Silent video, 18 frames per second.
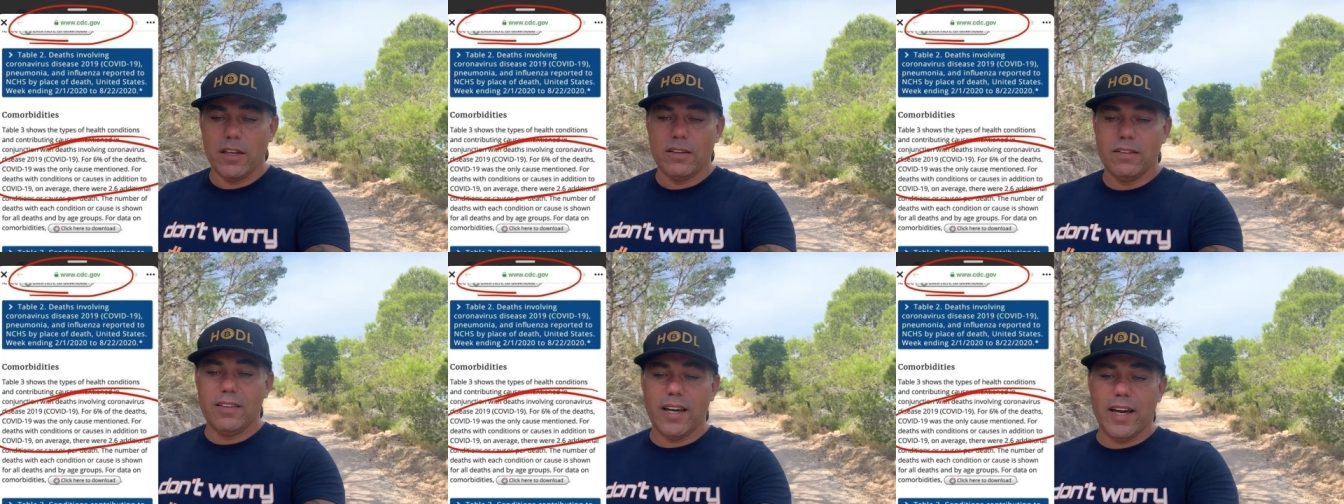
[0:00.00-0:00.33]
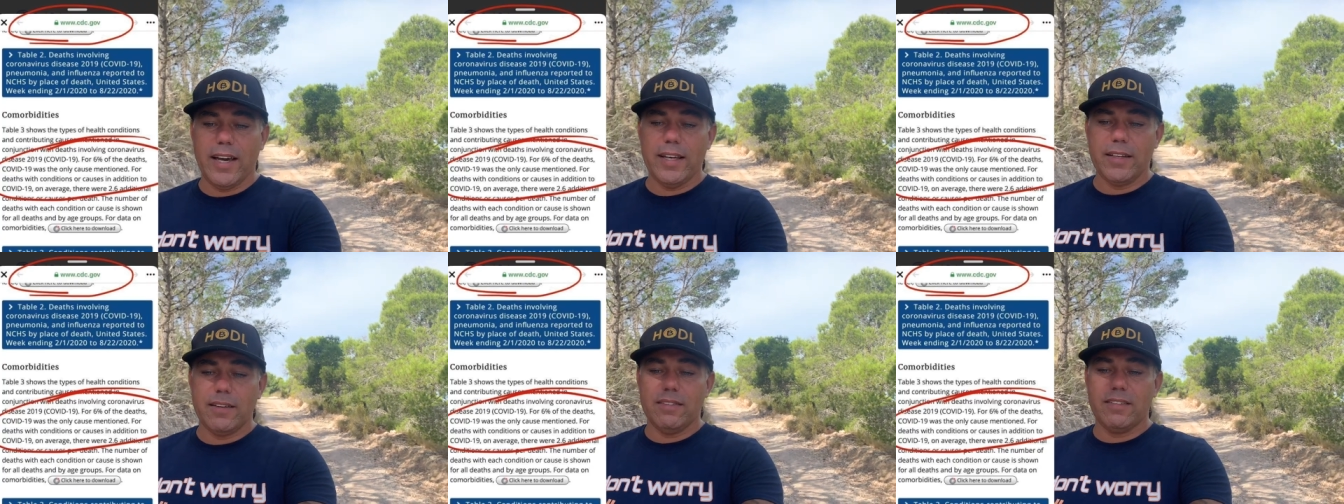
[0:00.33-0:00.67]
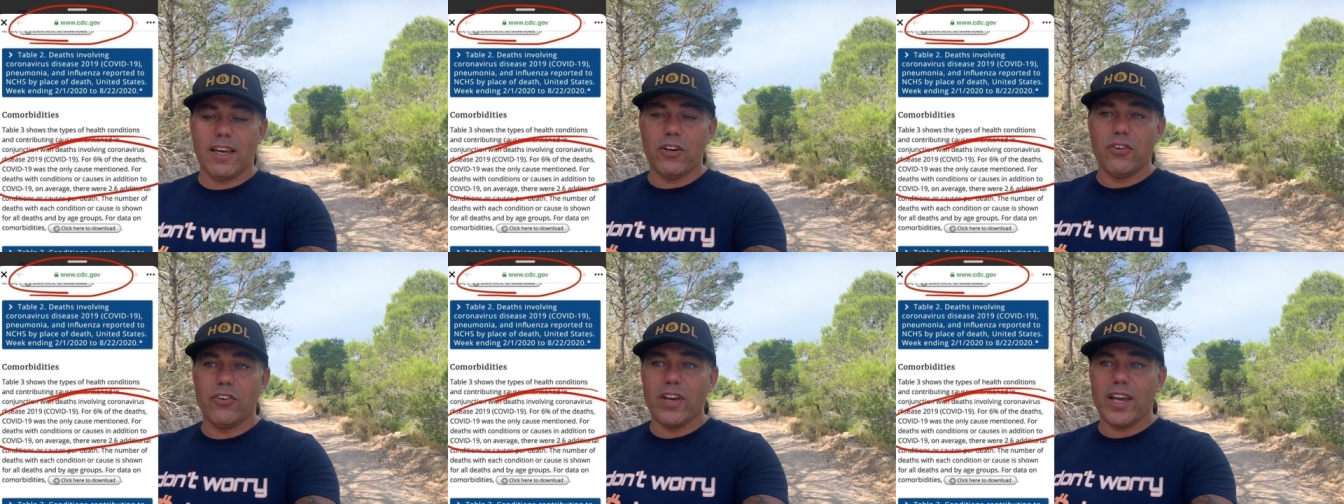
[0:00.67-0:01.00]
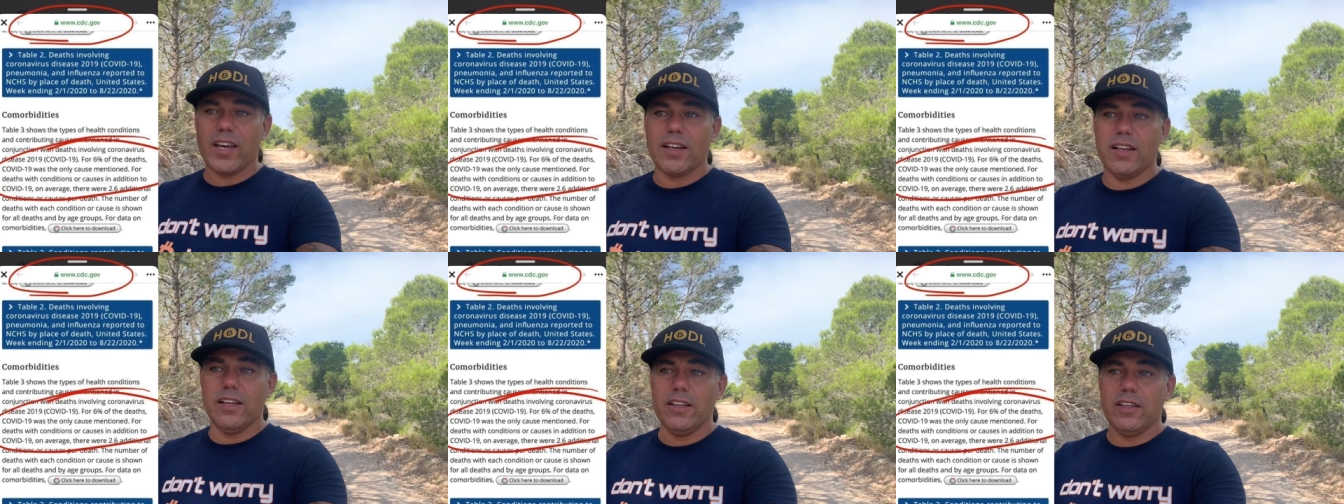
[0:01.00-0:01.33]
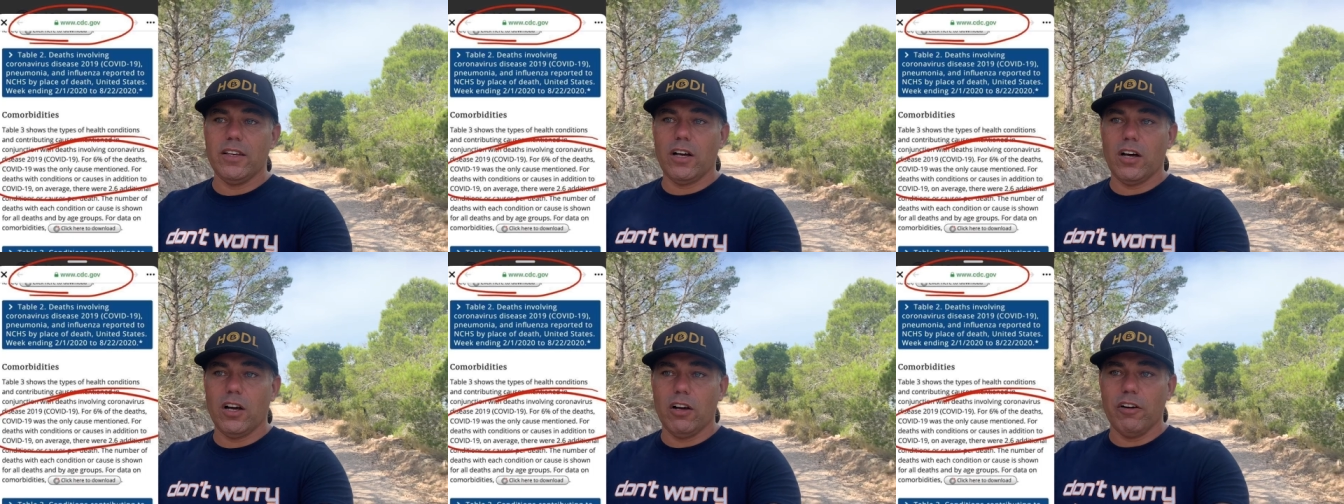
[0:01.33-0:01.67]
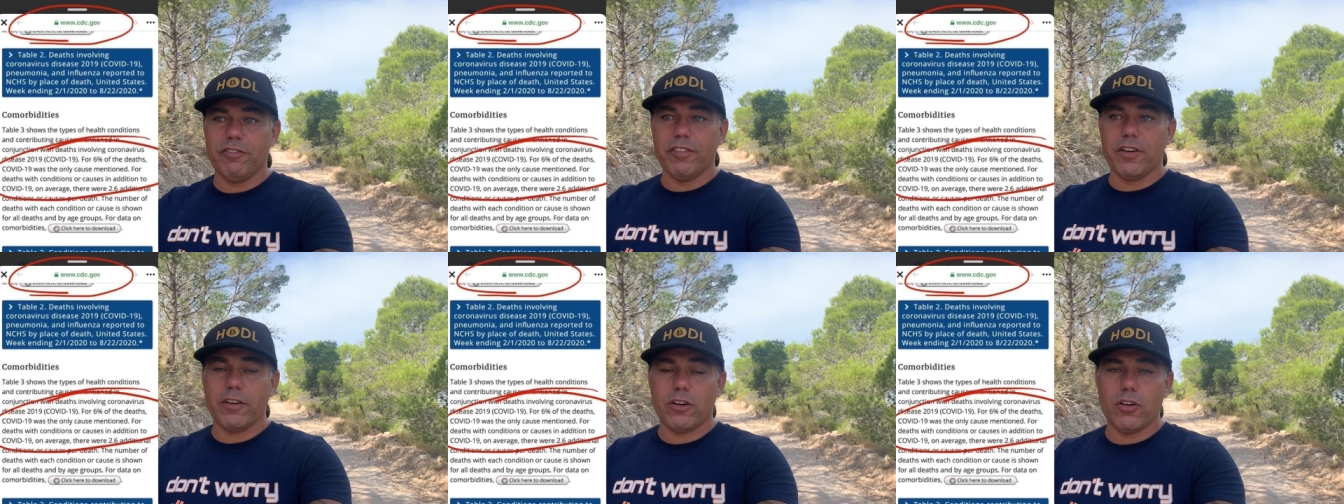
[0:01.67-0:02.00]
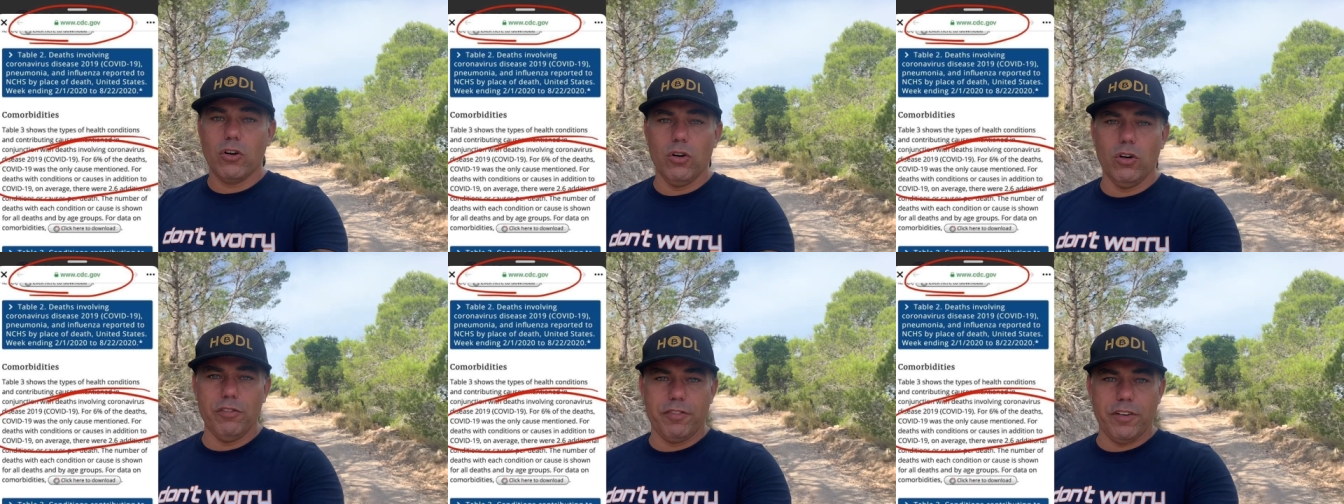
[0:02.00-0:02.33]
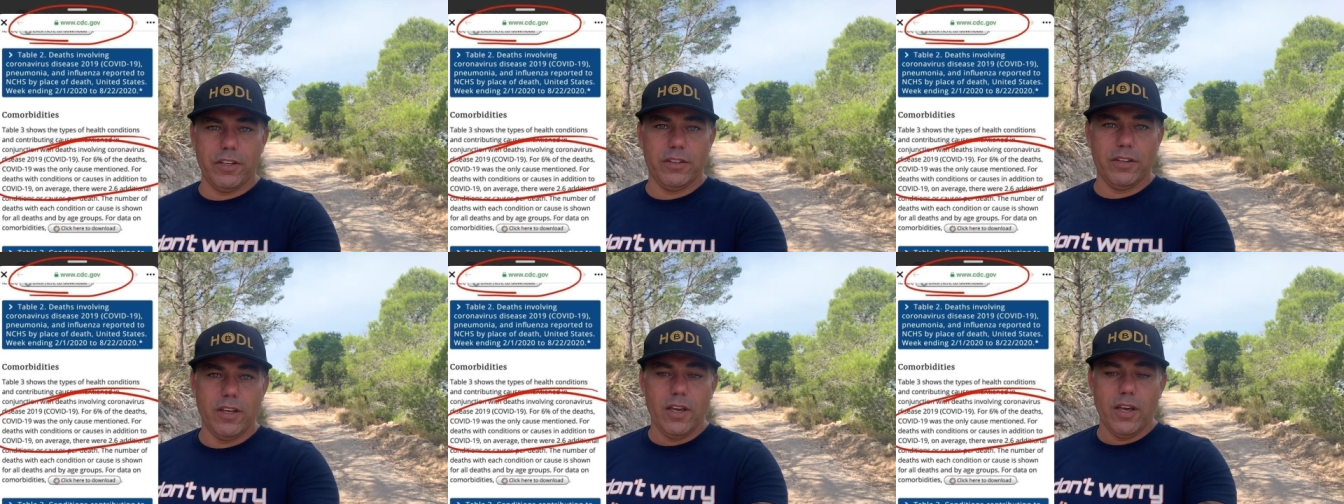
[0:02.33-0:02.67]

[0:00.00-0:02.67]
died directly of COVID.